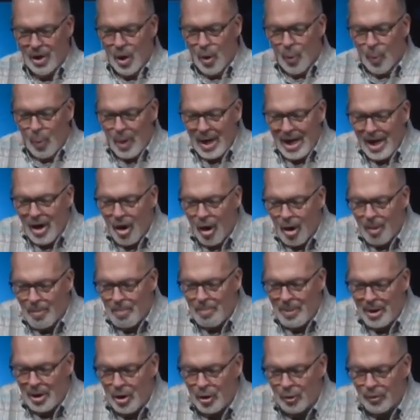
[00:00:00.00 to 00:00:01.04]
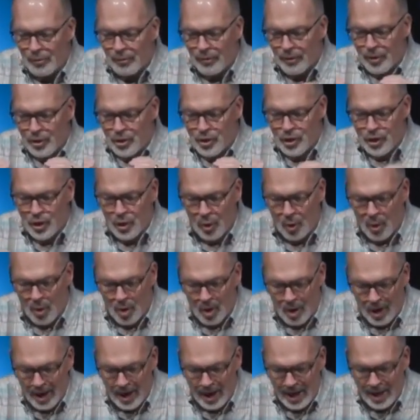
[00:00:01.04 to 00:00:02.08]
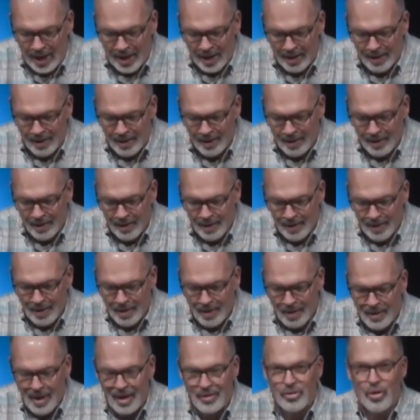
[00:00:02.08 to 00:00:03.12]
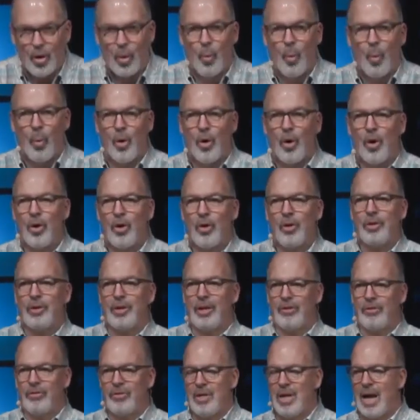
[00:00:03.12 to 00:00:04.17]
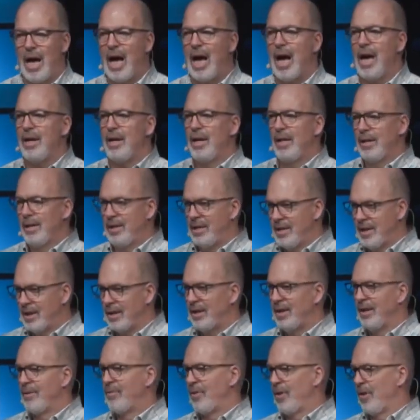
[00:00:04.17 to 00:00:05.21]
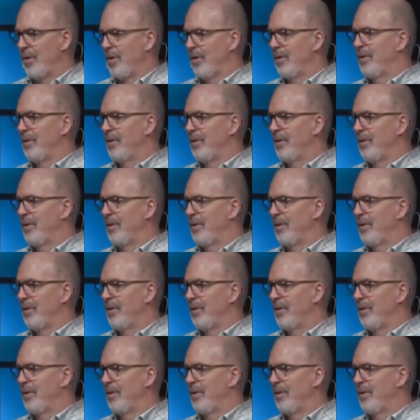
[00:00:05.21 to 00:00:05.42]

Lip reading: We are built for joy that the world does not deliver.